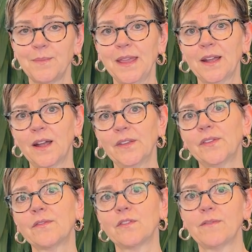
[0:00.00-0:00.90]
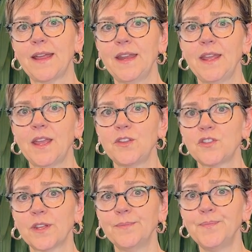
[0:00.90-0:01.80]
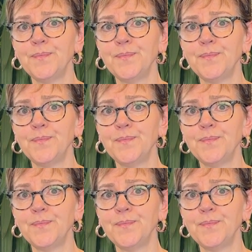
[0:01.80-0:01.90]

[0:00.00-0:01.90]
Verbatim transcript: because of the radiation.